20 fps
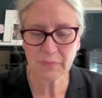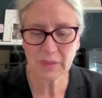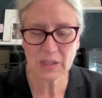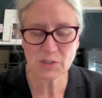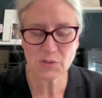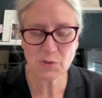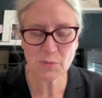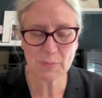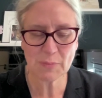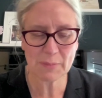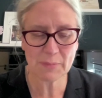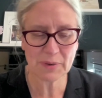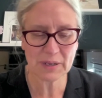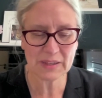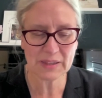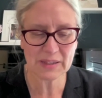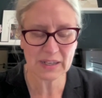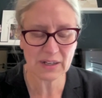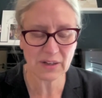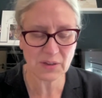Just
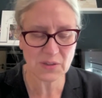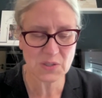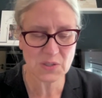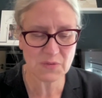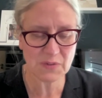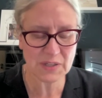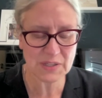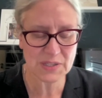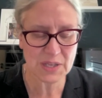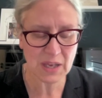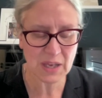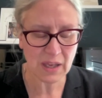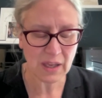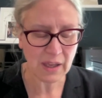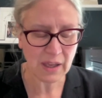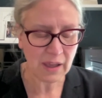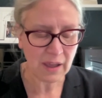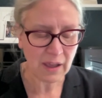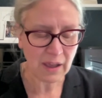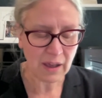remembering that lots of us
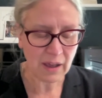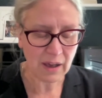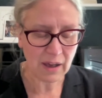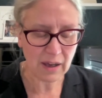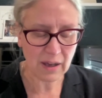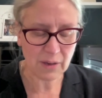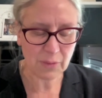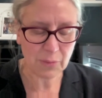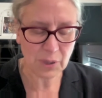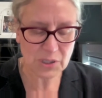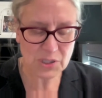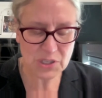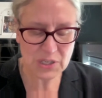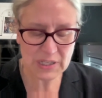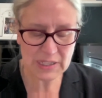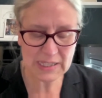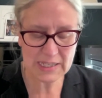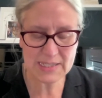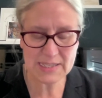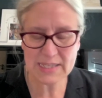are watching
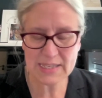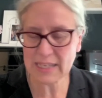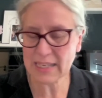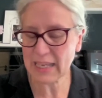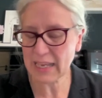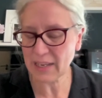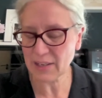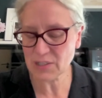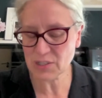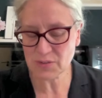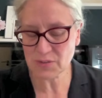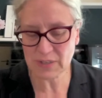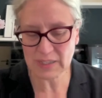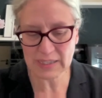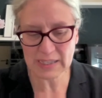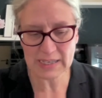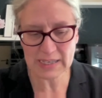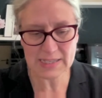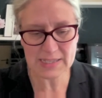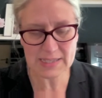this and encountering
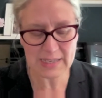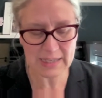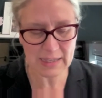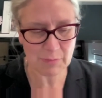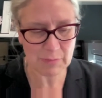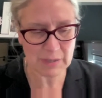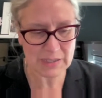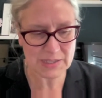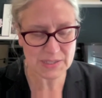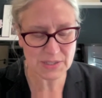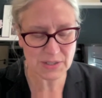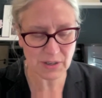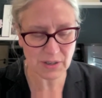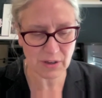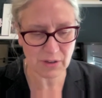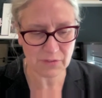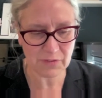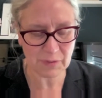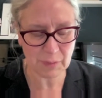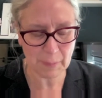this in the midst
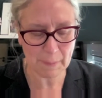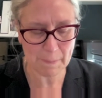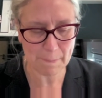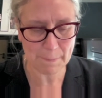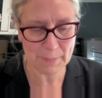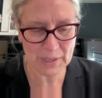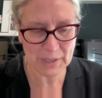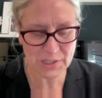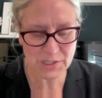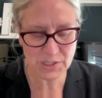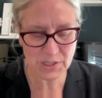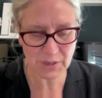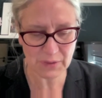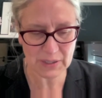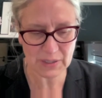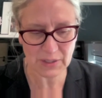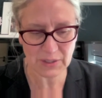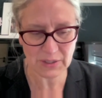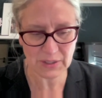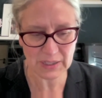of much
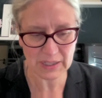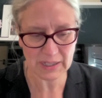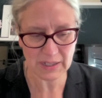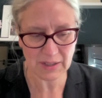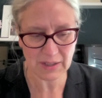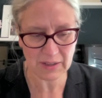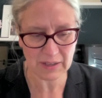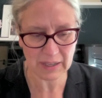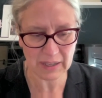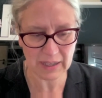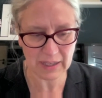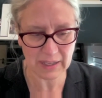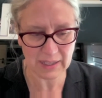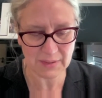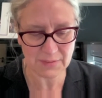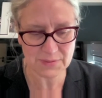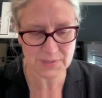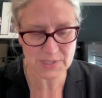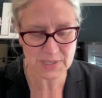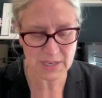going on in our
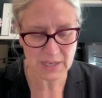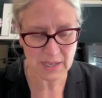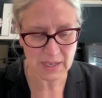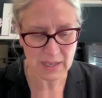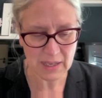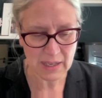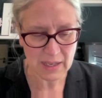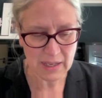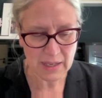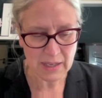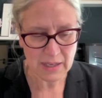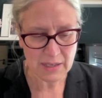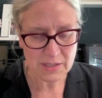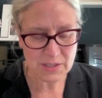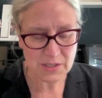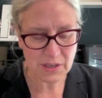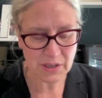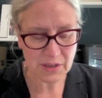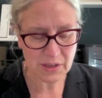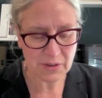lives.
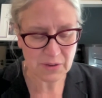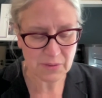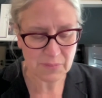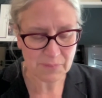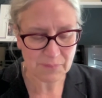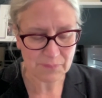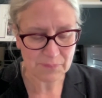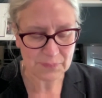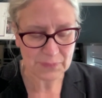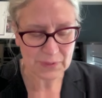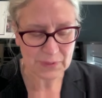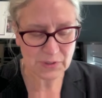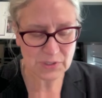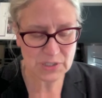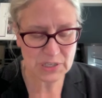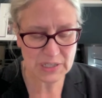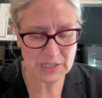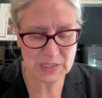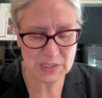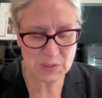So, Lord
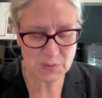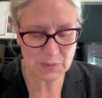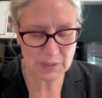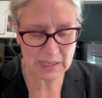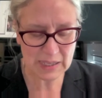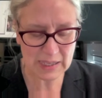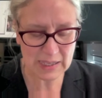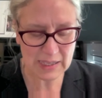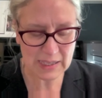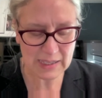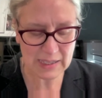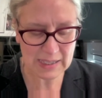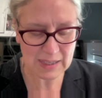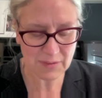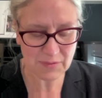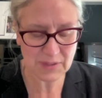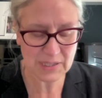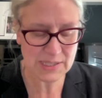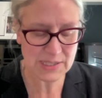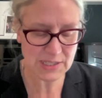Jesus, we
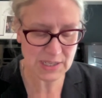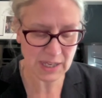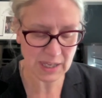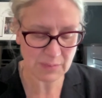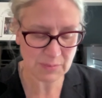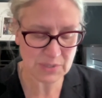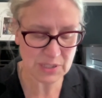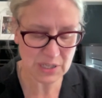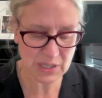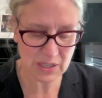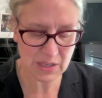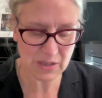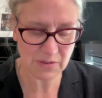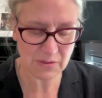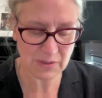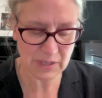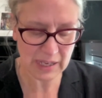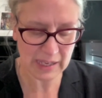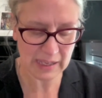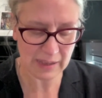give this time to
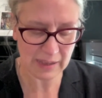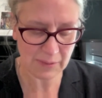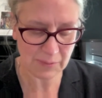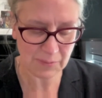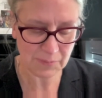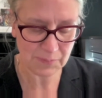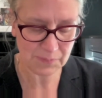you now.